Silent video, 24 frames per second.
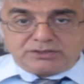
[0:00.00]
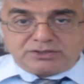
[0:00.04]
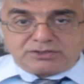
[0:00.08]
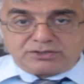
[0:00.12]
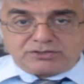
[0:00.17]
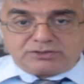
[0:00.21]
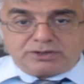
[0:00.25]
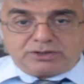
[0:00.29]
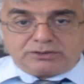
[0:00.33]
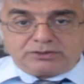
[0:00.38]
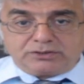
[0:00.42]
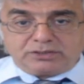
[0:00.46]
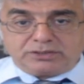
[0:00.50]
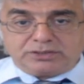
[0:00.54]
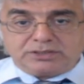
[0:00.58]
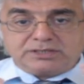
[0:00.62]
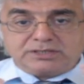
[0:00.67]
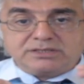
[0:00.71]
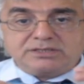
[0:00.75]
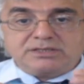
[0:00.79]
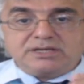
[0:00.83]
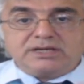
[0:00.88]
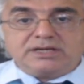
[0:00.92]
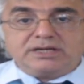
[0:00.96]
structure
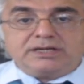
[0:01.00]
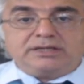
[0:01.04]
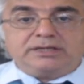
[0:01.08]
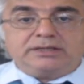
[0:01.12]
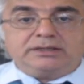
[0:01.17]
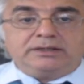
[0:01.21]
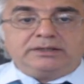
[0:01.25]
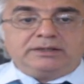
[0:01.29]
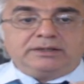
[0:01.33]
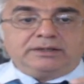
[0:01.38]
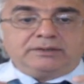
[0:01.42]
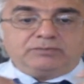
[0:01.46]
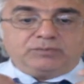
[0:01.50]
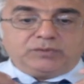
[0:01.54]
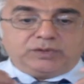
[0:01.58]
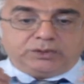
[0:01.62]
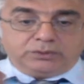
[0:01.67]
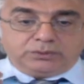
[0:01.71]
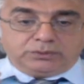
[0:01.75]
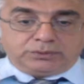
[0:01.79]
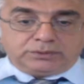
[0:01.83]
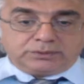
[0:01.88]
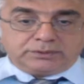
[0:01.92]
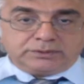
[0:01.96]
is there
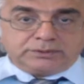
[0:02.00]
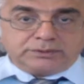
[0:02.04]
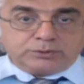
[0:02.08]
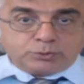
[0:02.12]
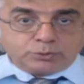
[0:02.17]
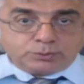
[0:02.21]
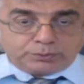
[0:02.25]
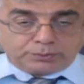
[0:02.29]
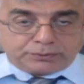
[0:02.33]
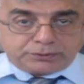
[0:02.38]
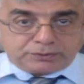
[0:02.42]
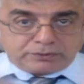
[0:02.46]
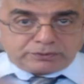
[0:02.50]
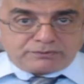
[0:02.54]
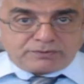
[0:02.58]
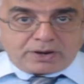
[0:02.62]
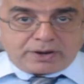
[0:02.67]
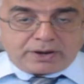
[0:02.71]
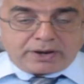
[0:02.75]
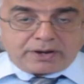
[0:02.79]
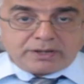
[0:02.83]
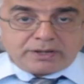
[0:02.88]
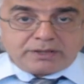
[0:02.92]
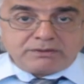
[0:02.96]
in order to
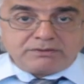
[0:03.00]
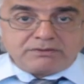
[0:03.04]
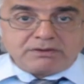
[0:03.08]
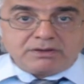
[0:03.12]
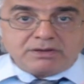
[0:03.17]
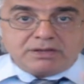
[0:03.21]
provide